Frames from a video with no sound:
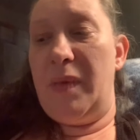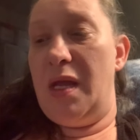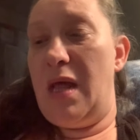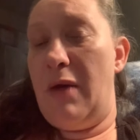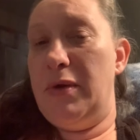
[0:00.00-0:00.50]

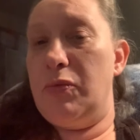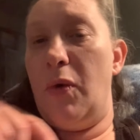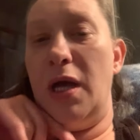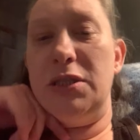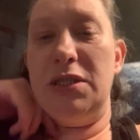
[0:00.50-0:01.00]
that I was
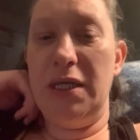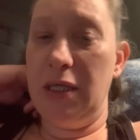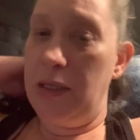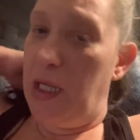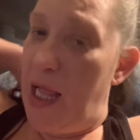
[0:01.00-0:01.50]
watching
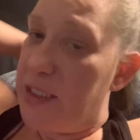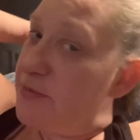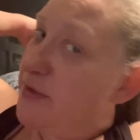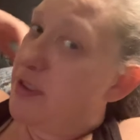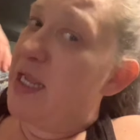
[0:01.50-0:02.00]
in the last
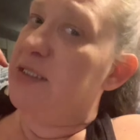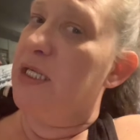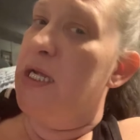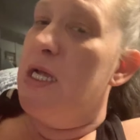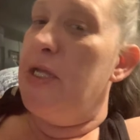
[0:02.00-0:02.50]
few days.
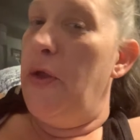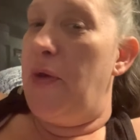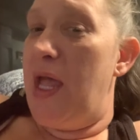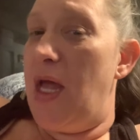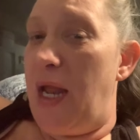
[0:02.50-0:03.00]
You
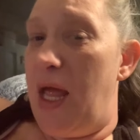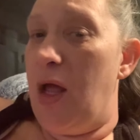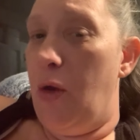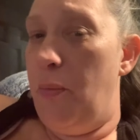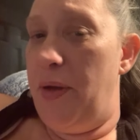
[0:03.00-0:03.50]
can't
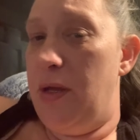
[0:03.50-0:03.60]
help